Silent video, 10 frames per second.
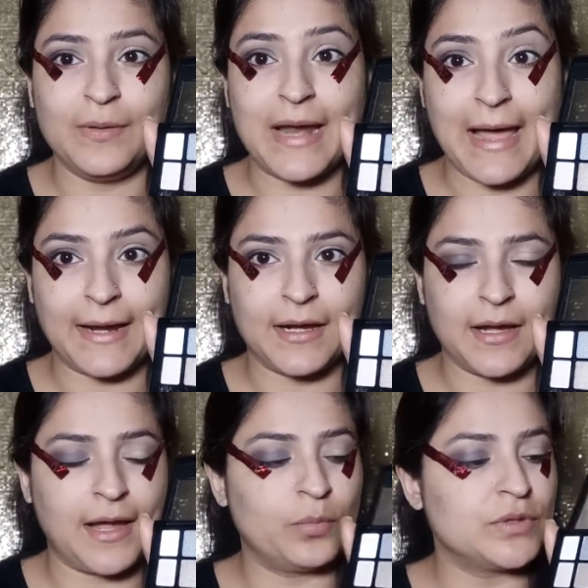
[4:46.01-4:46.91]
black,
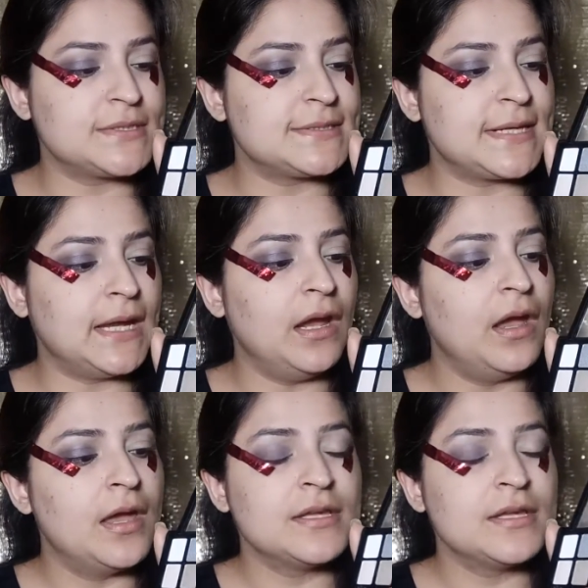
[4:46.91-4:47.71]
I would say.